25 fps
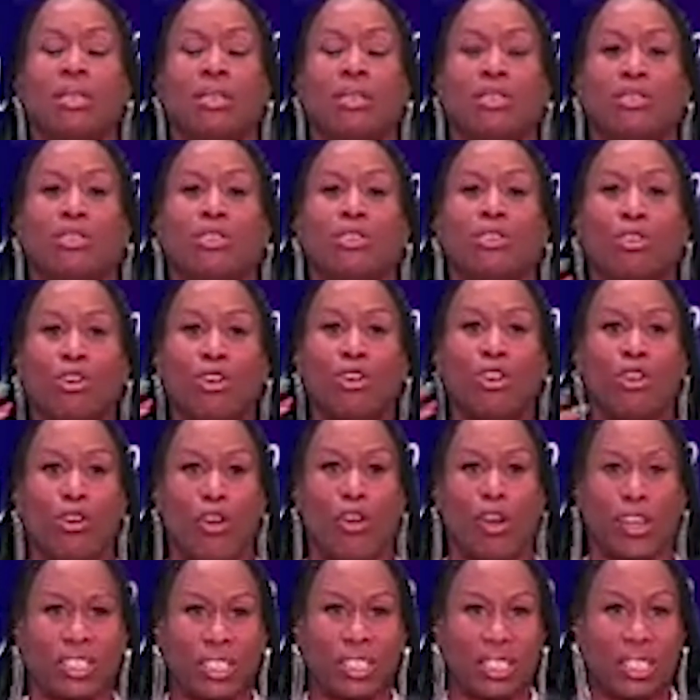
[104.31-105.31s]
New
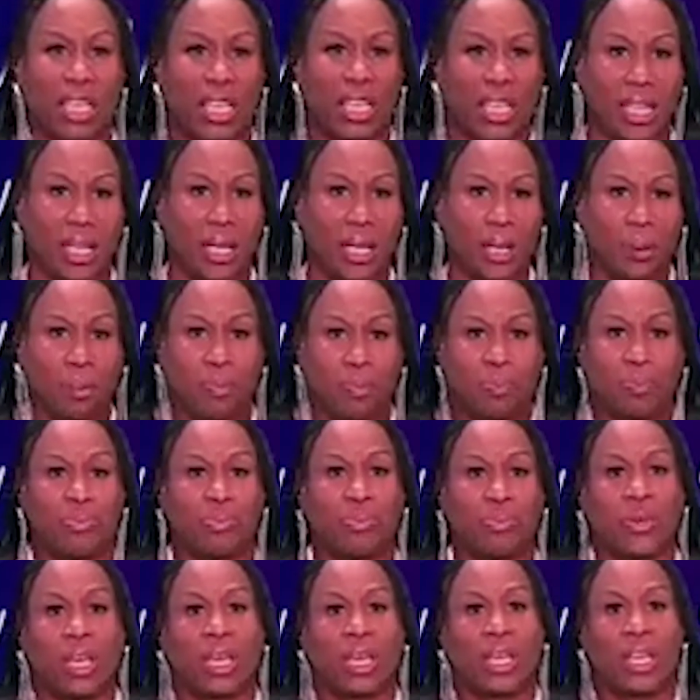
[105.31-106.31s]
York City
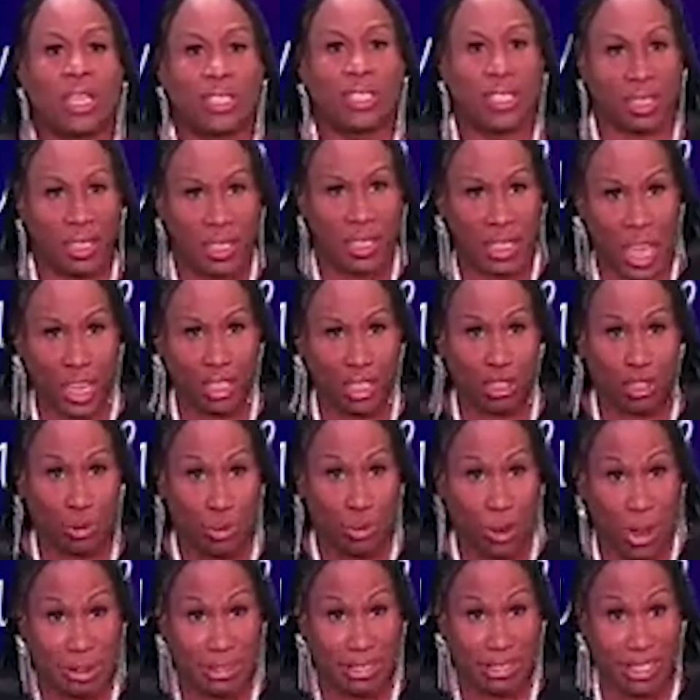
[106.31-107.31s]
is a
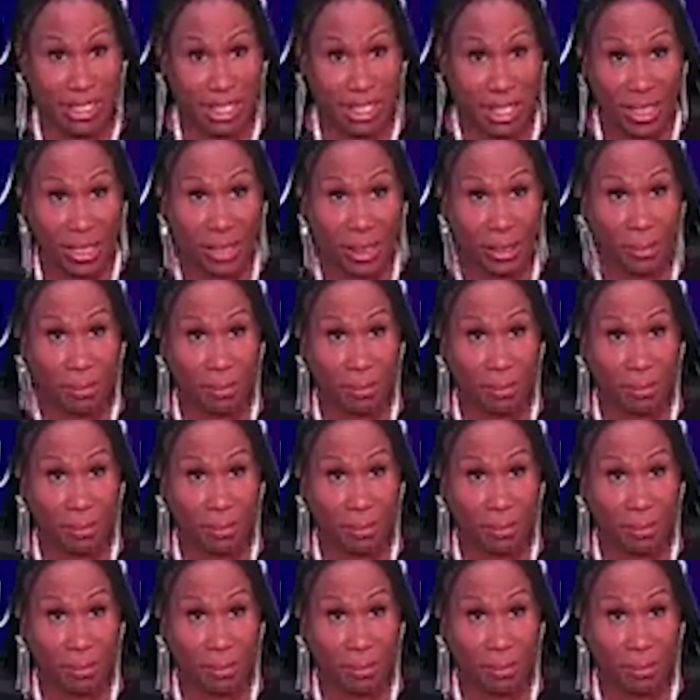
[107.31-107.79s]
sanctuary city.